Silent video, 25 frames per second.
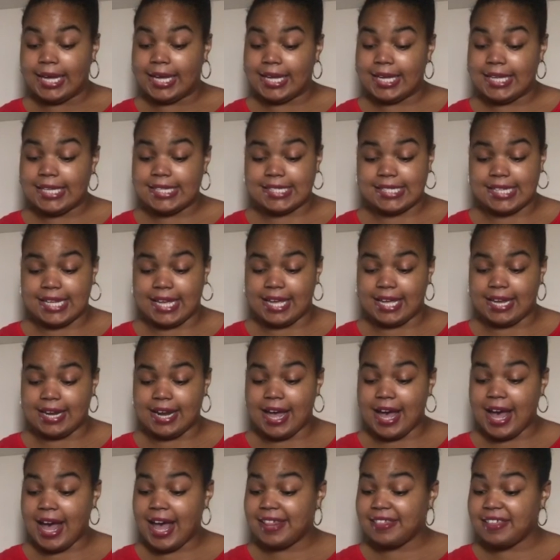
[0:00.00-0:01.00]
He said,
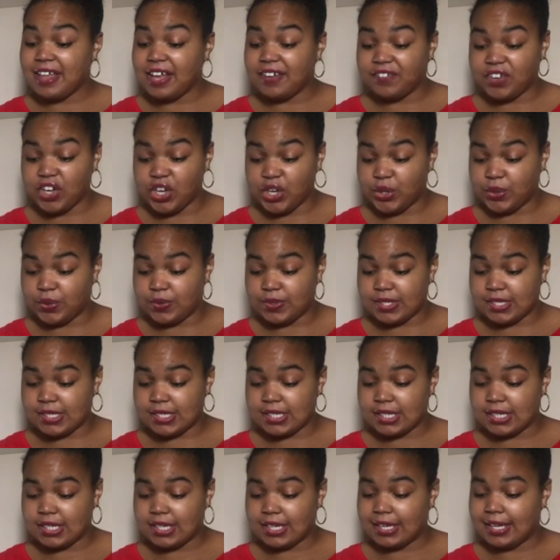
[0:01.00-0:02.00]
I love oats
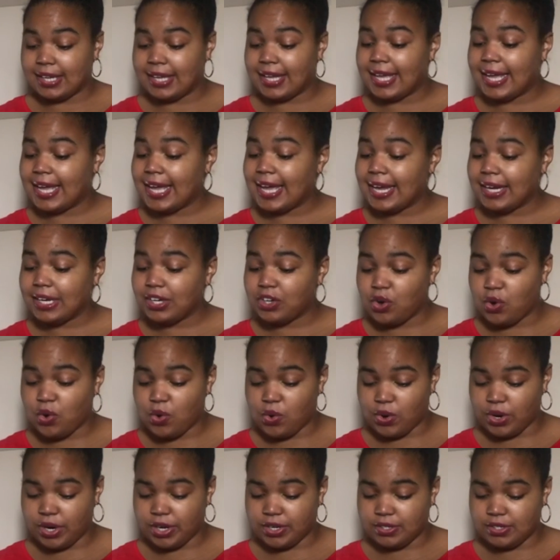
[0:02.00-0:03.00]
and
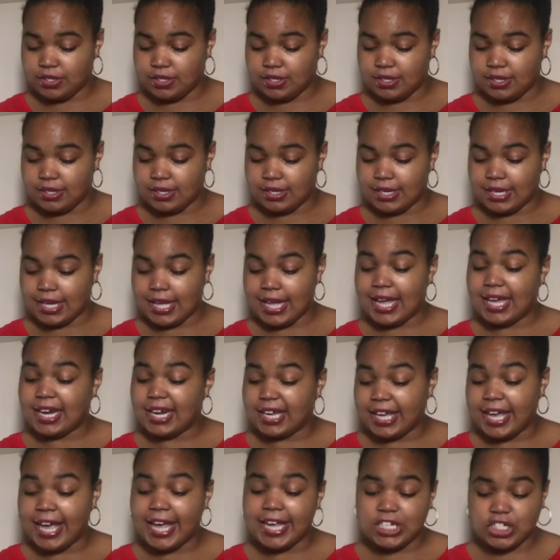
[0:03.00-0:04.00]
corn and
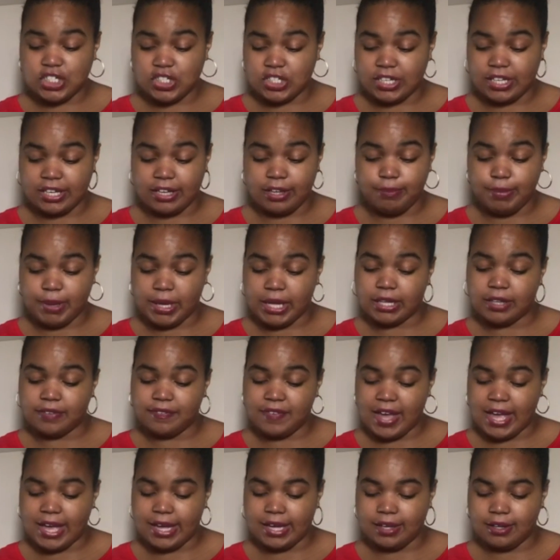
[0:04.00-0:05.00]
occasionally a bale of
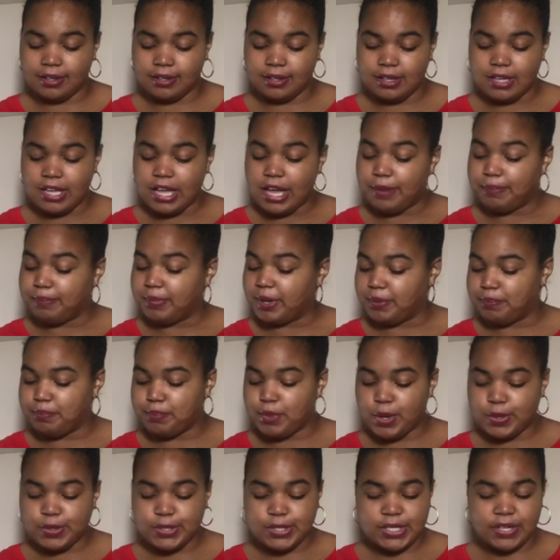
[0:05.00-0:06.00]
hay, But
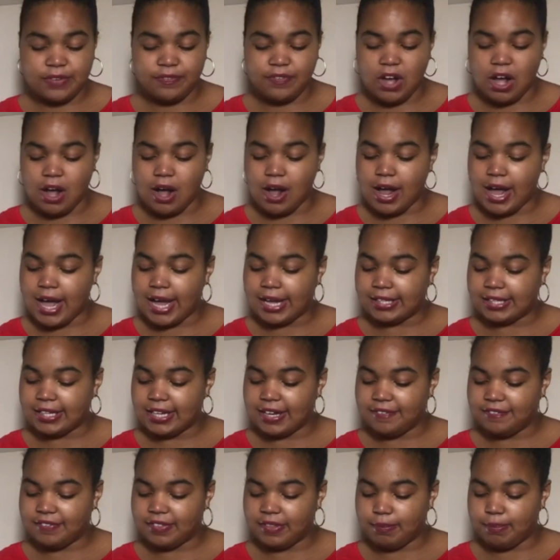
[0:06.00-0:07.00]
most of all, I
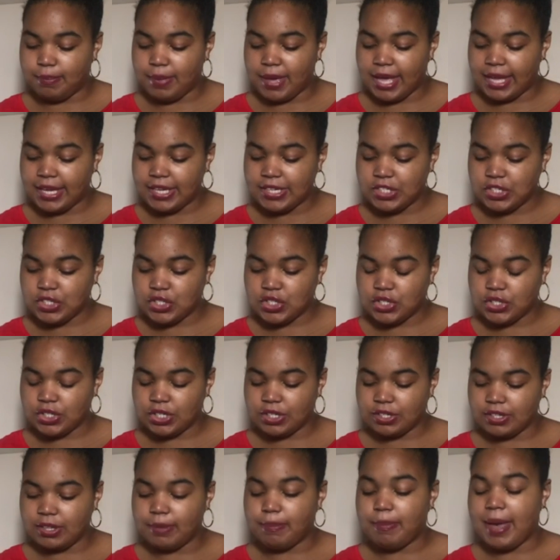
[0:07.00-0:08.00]
love the
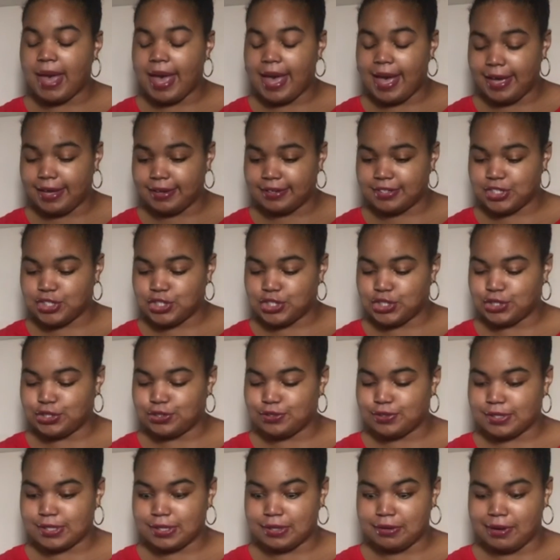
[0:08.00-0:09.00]

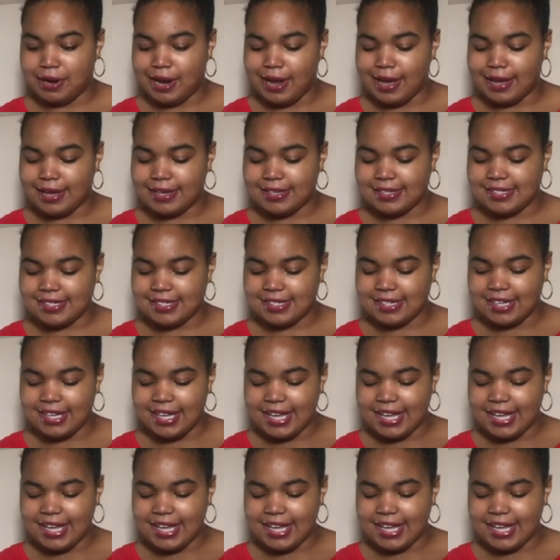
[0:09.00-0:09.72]
pasture's grass,